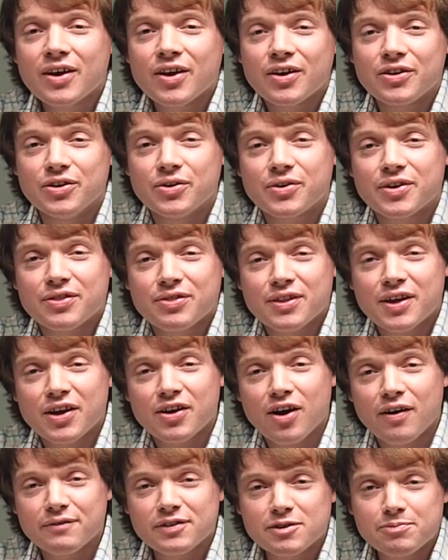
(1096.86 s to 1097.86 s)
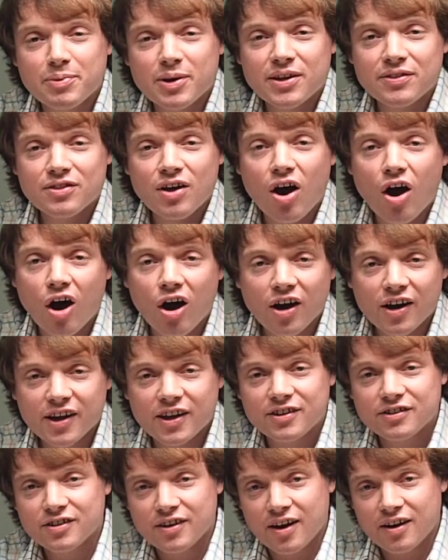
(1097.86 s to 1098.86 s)
you can think of as being the
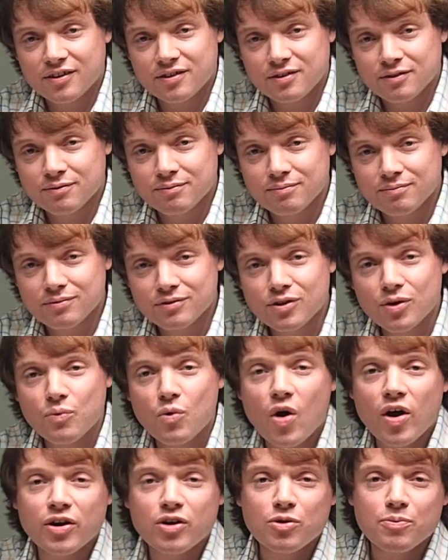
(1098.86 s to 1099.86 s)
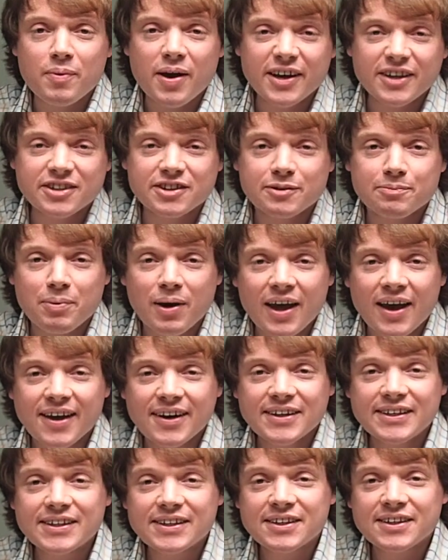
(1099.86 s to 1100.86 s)
architect, the one who makes the
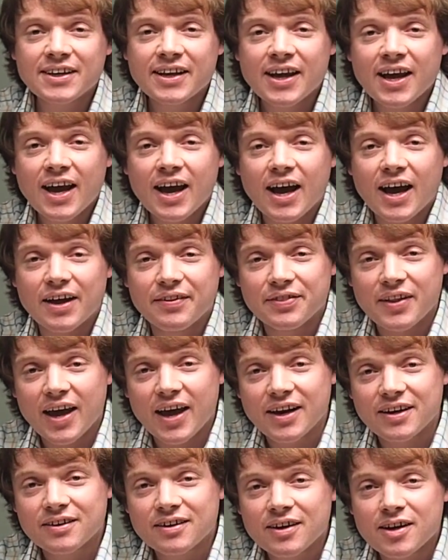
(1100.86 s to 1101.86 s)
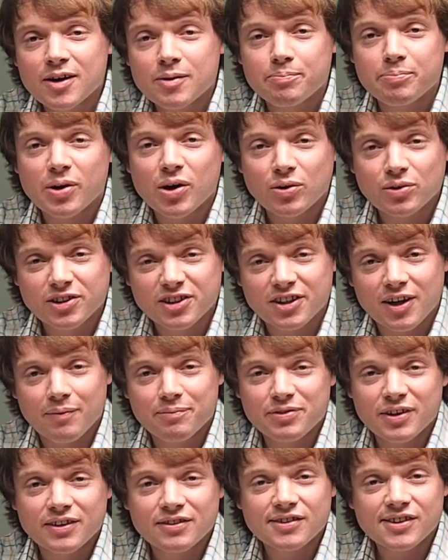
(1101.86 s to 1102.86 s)
plans and then builds
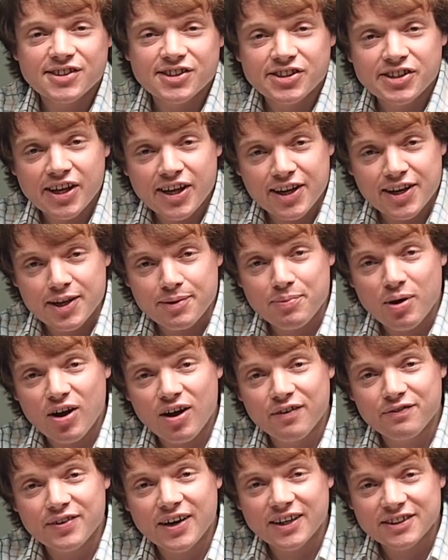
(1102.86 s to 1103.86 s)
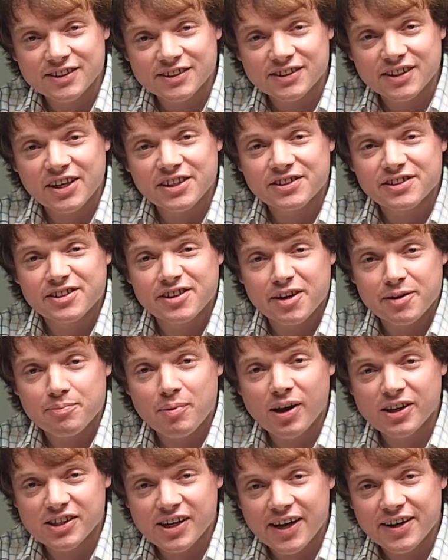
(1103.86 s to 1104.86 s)
something that's nearly perfect and doesn't need
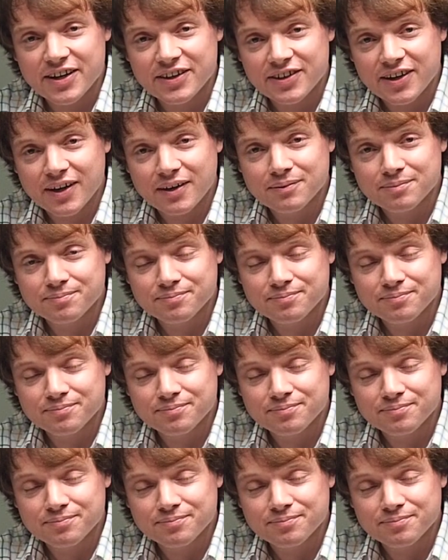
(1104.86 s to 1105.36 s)
much editing.